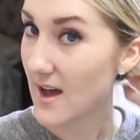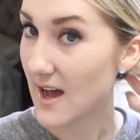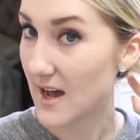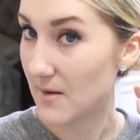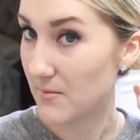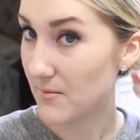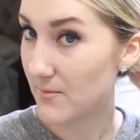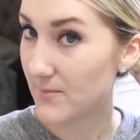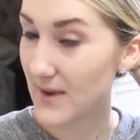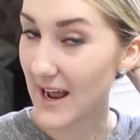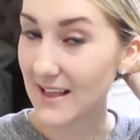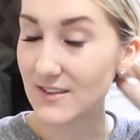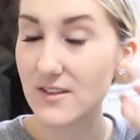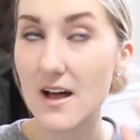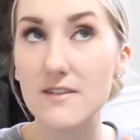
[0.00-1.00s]
But
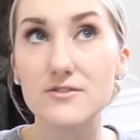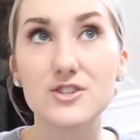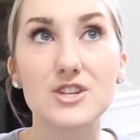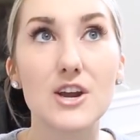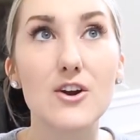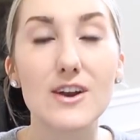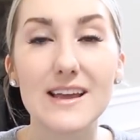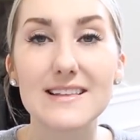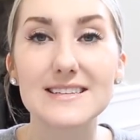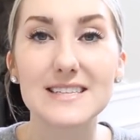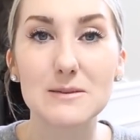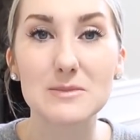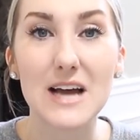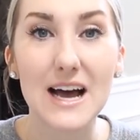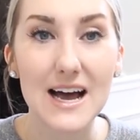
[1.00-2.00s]
I love sharing at the
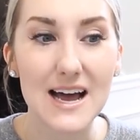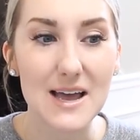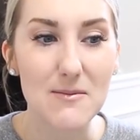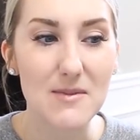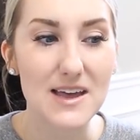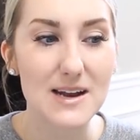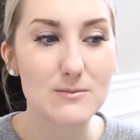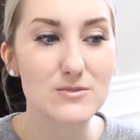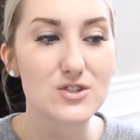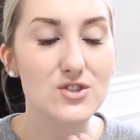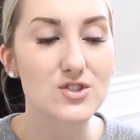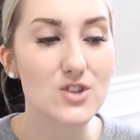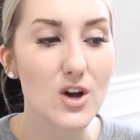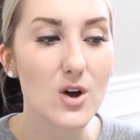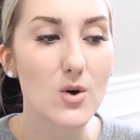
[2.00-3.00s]
same time, and I'm
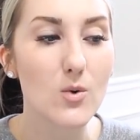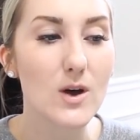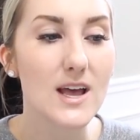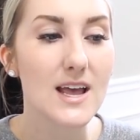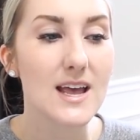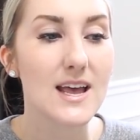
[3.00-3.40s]
so